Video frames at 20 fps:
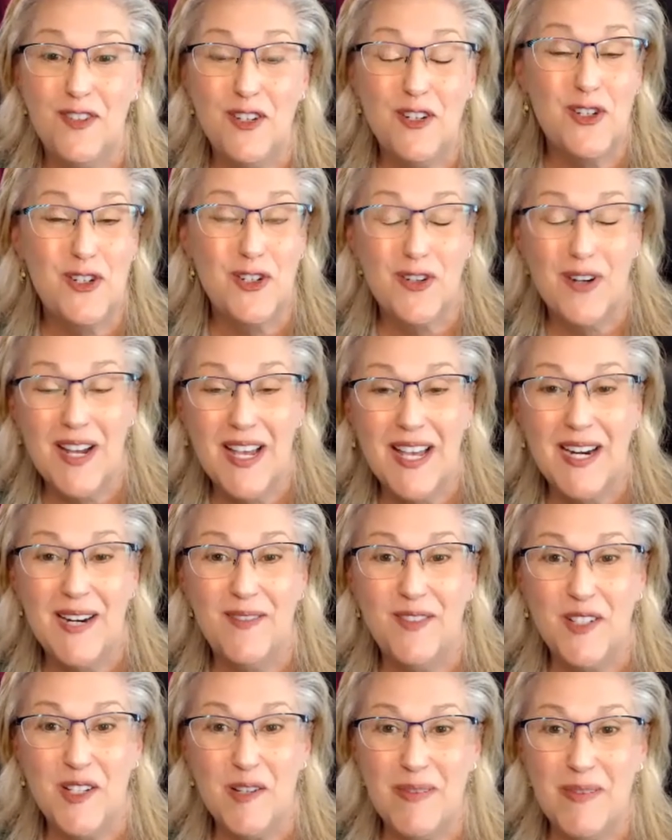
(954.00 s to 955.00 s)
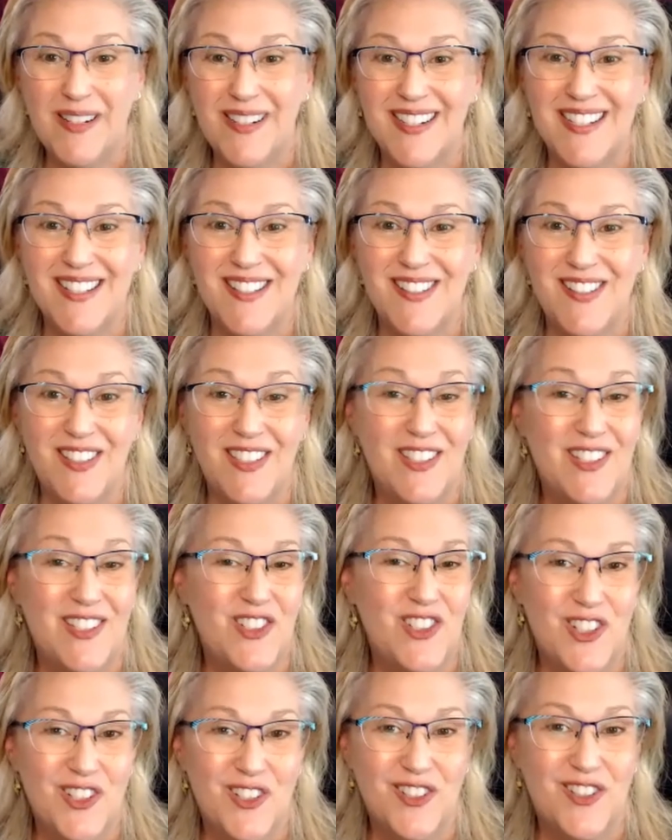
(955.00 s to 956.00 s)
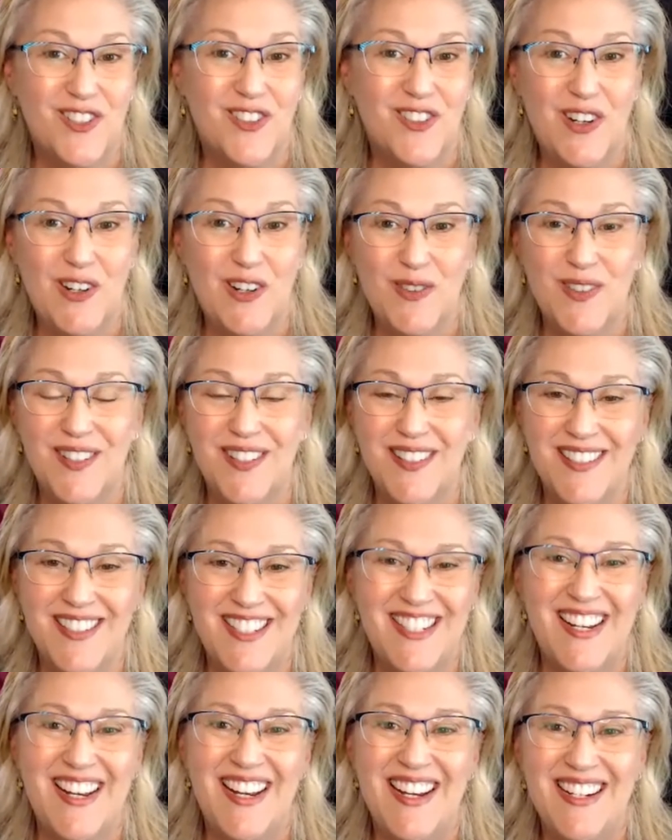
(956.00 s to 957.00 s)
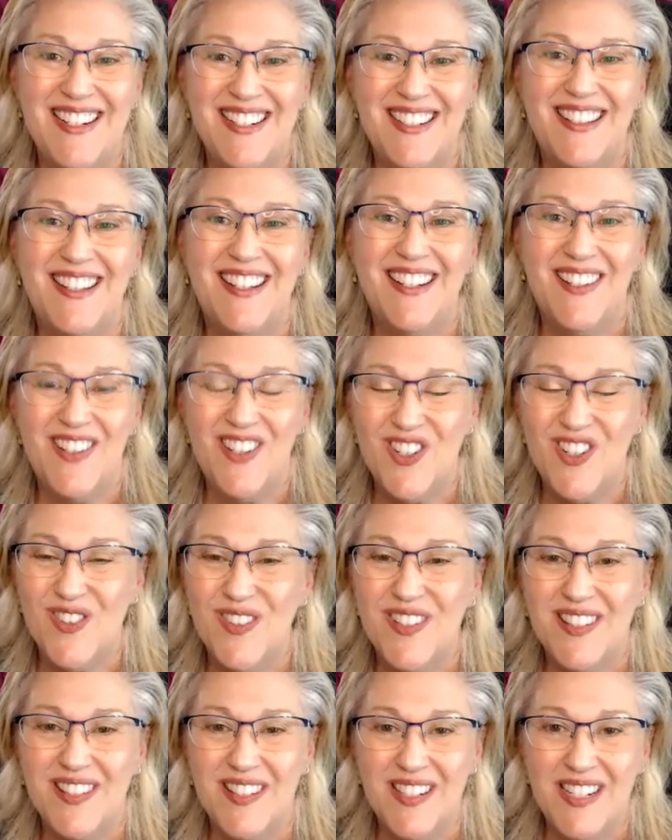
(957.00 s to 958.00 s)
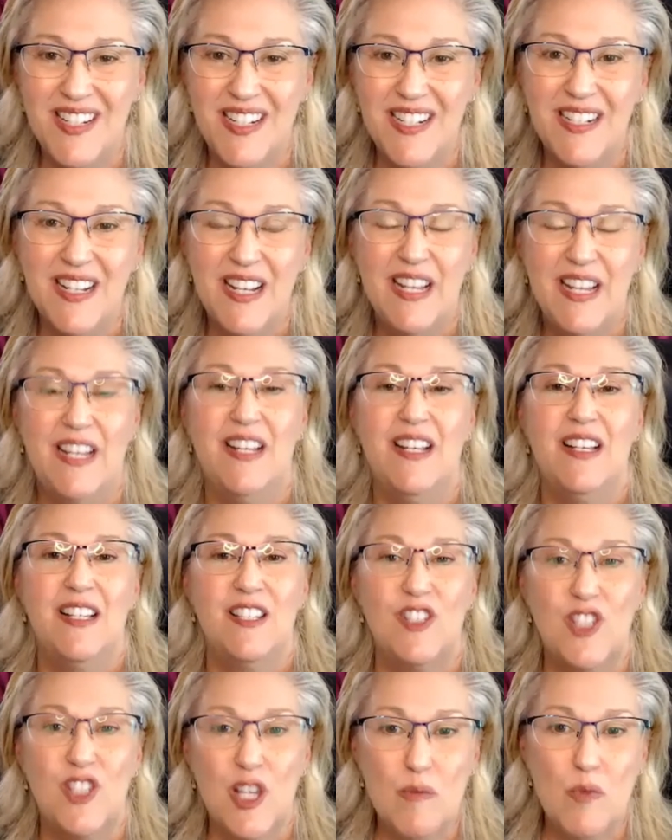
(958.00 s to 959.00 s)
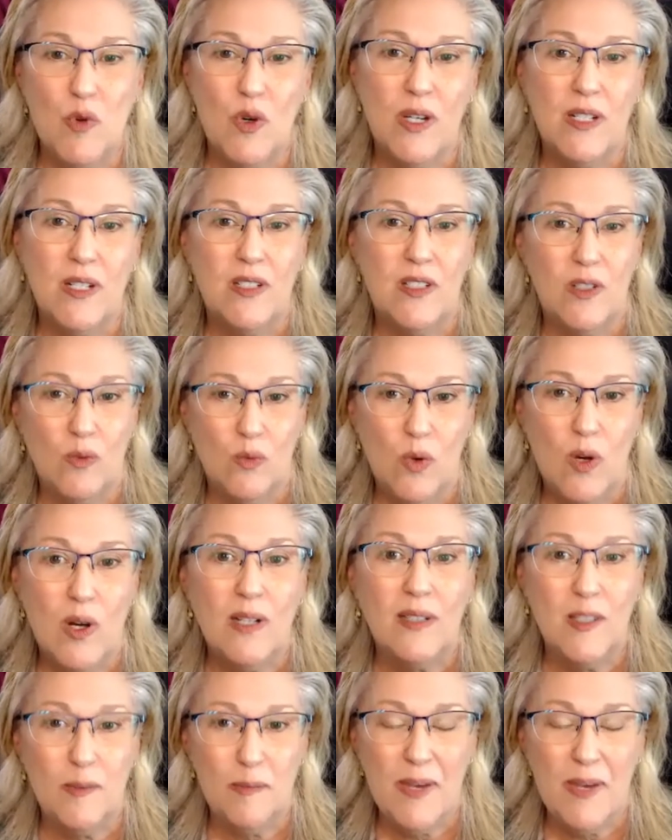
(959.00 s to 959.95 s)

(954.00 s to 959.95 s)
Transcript: ahead of you because, you know, churches are always in change and they always need someone to walk the path